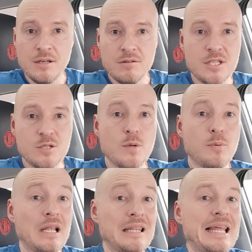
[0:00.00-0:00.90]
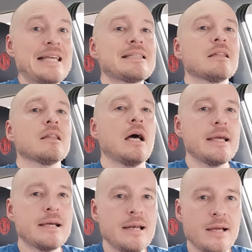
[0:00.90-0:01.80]
these people are less
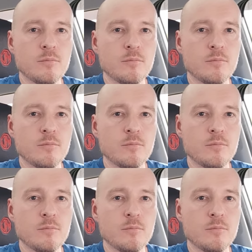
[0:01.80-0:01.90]
likely,